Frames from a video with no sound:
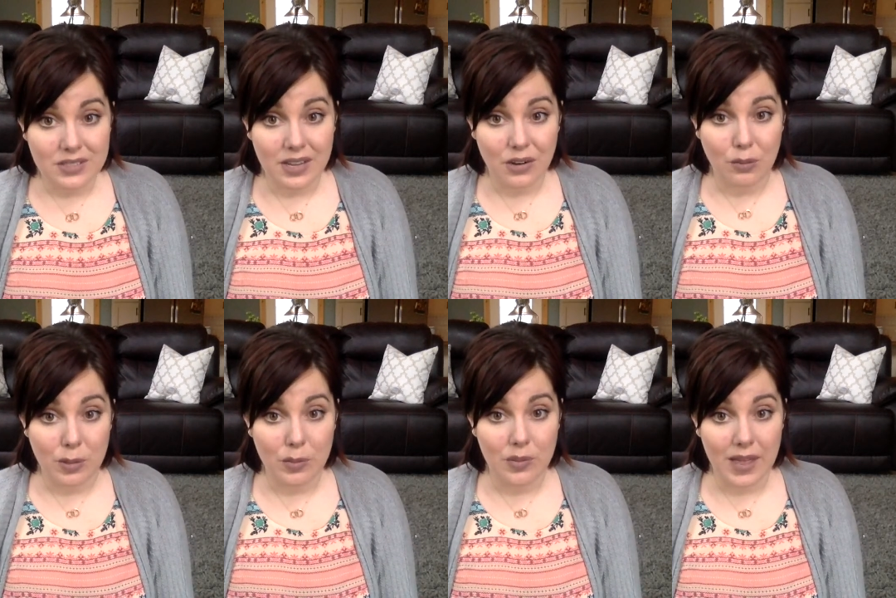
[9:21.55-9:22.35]
I know
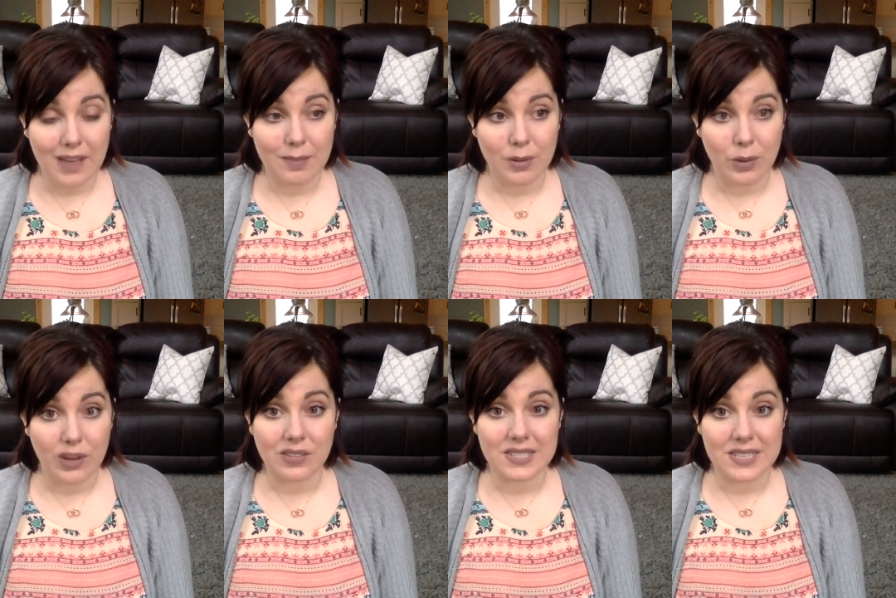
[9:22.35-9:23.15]
people that have been
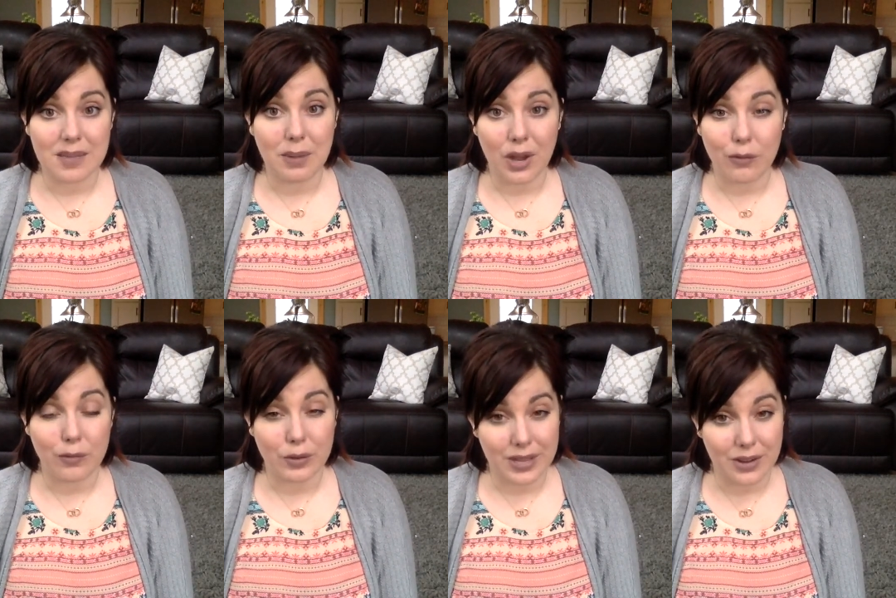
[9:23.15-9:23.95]
wearing the same pair
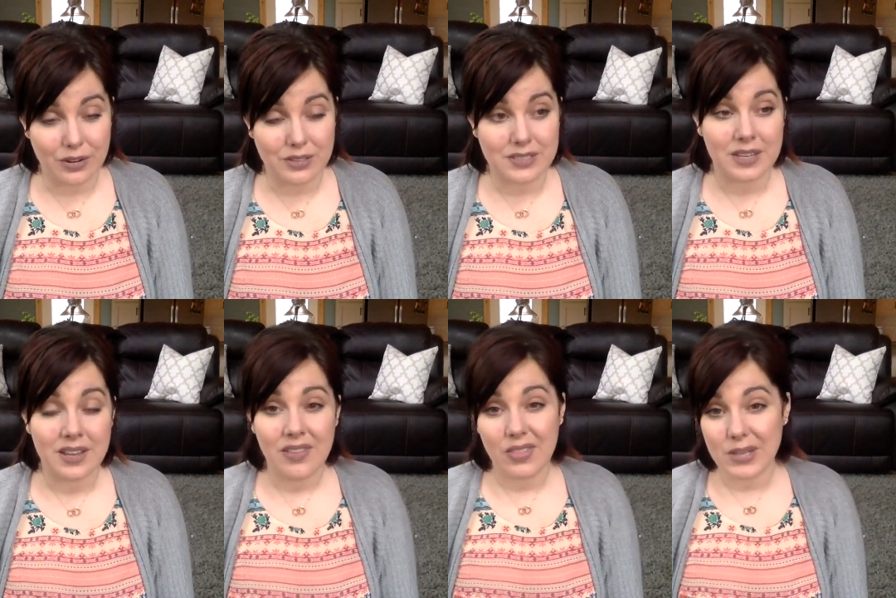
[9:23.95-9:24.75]
for years.
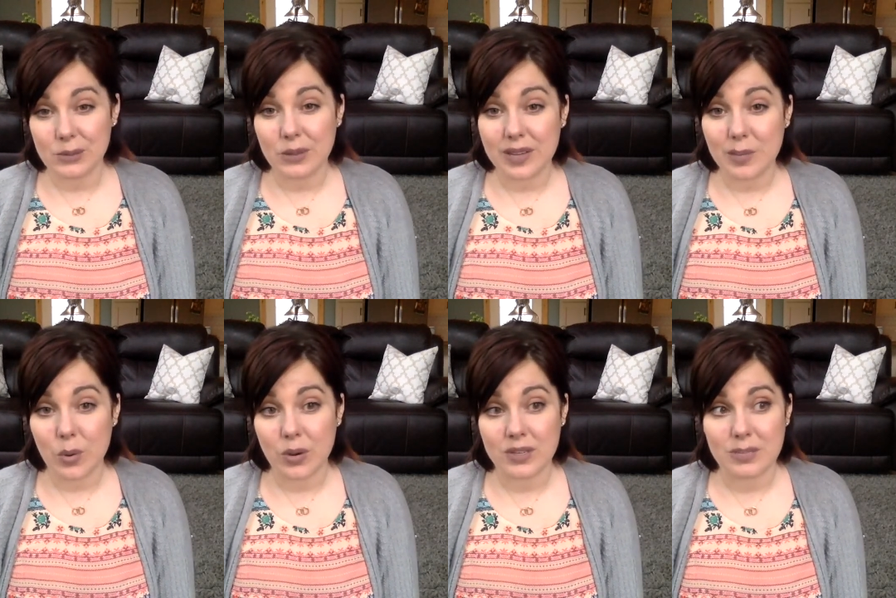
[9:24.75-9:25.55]
That's really
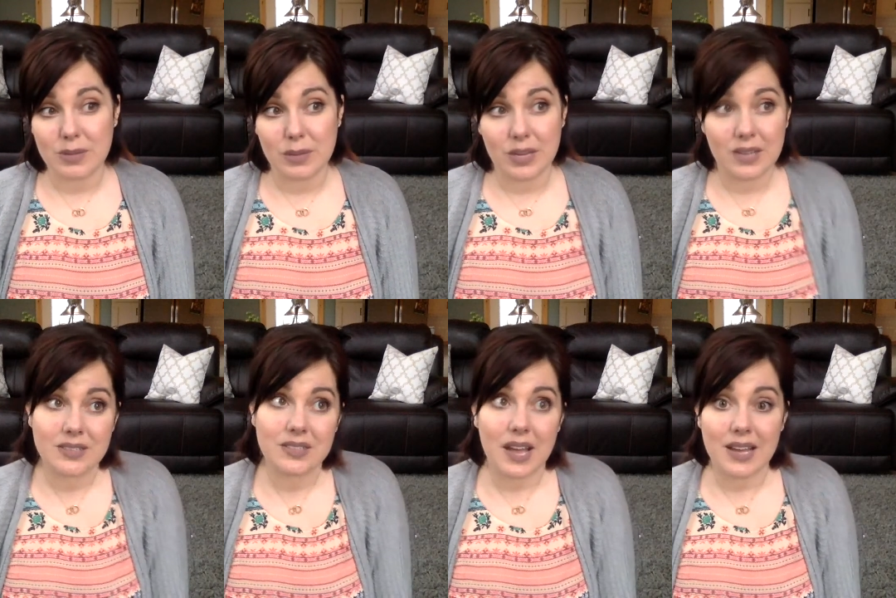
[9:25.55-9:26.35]
important to me
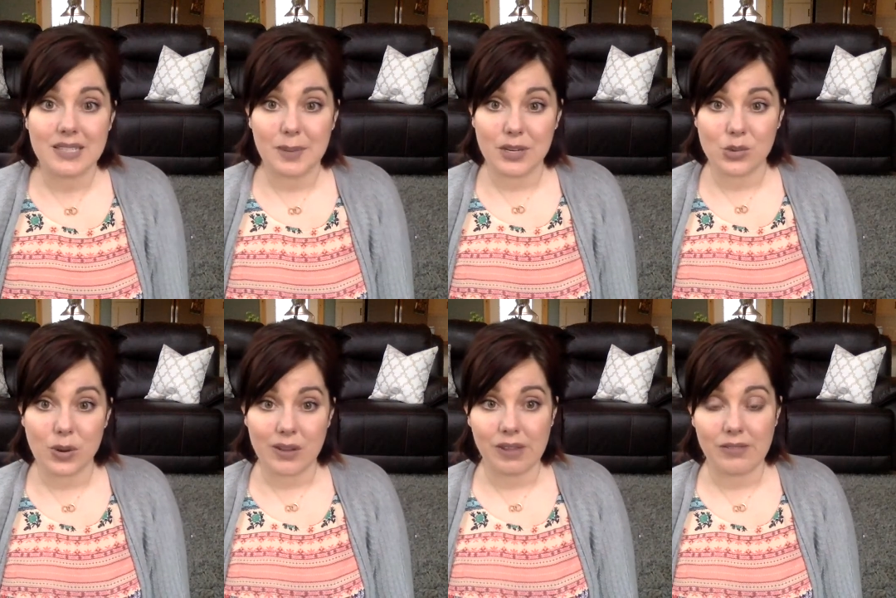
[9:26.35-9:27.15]
because I spend
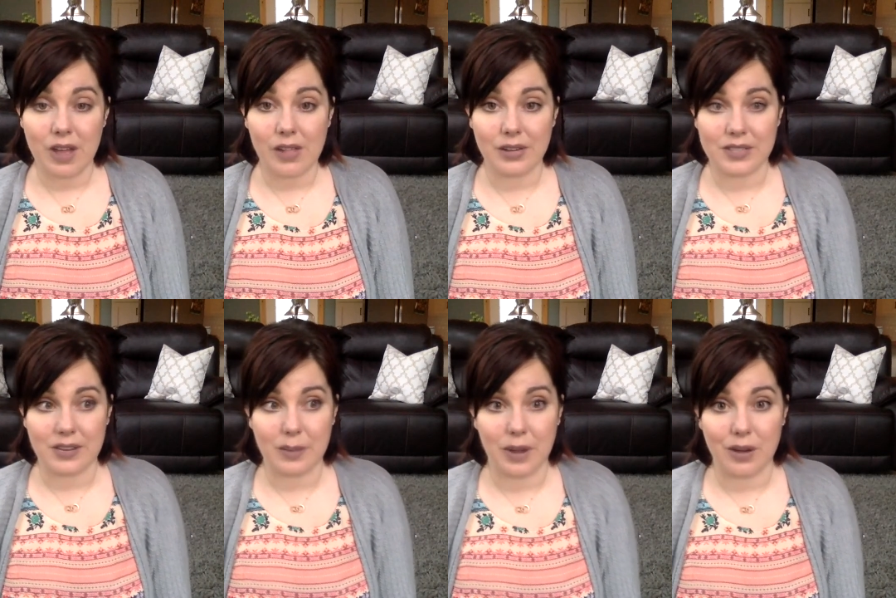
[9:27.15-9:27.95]
$25 on a
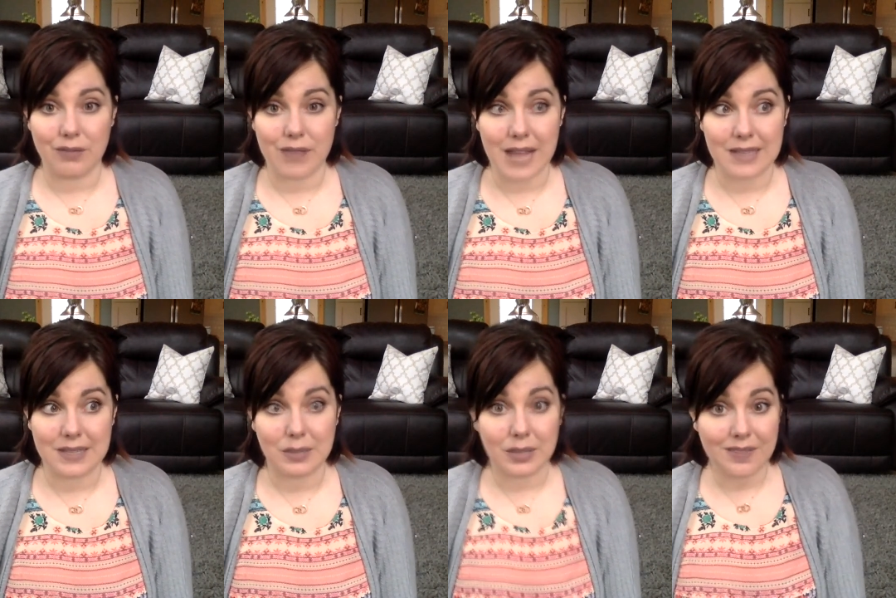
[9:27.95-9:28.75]
pair of flats, and
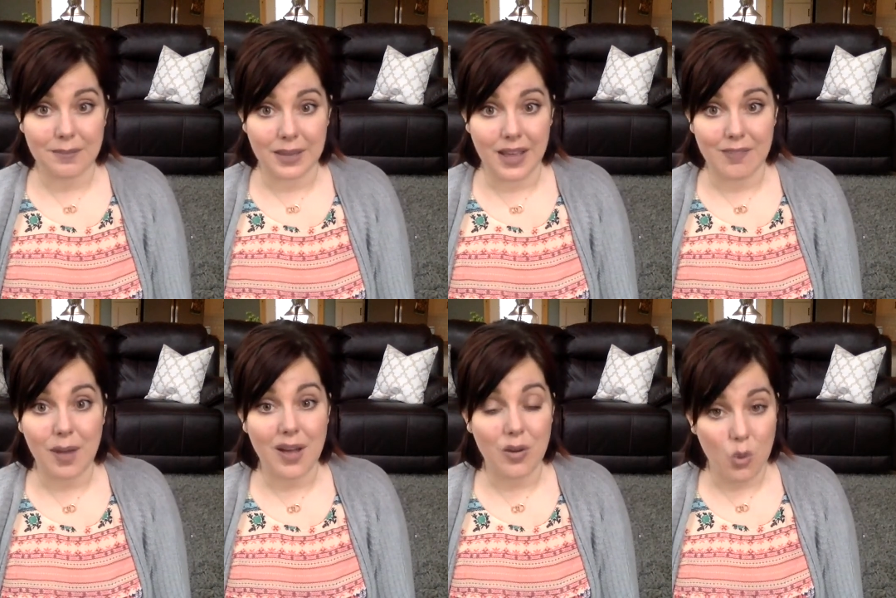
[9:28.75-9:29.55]
believe me, I've
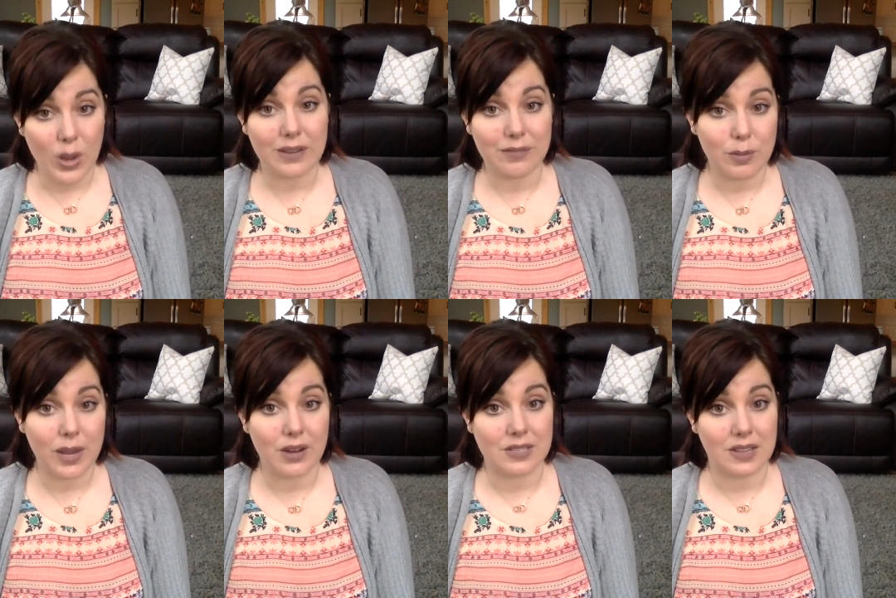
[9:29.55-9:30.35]
bought quite a few
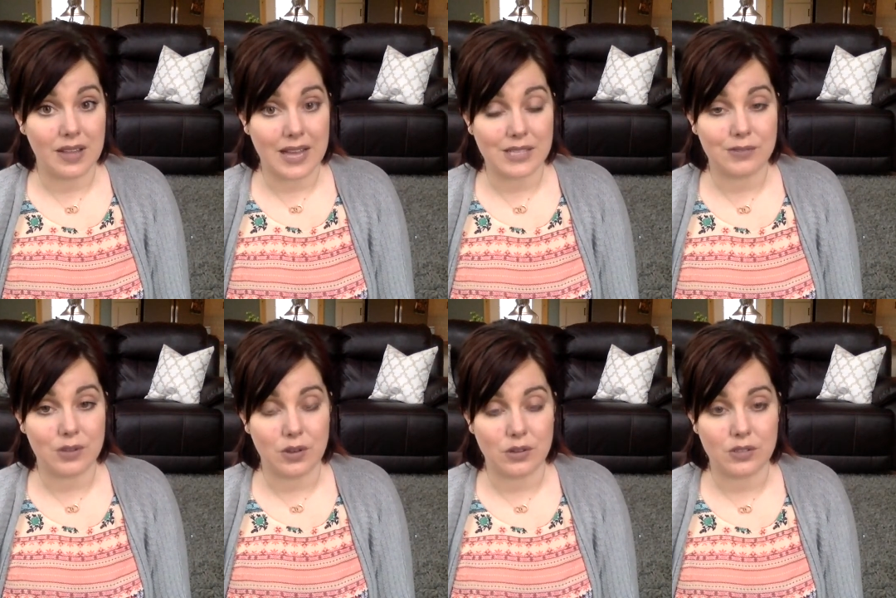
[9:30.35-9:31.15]
pairs in the last few years.